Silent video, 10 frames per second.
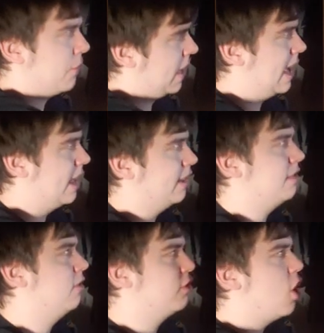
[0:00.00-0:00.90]
thing is.
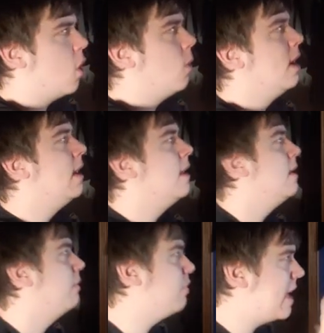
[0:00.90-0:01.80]
There's no
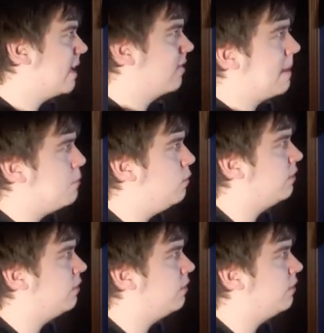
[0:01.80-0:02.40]
thing that moves